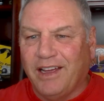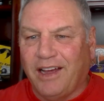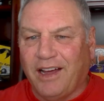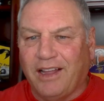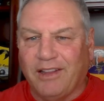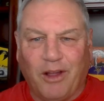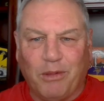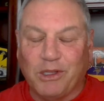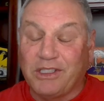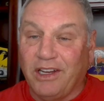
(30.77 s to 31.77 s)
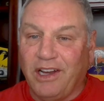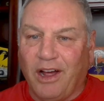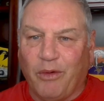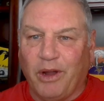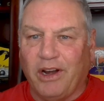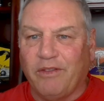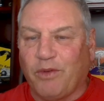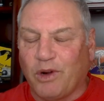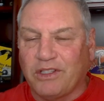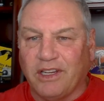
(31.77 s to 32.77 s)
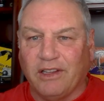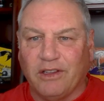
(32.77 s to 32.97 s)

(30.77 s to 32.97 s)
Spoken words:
The Lobos did not win, unfortunately,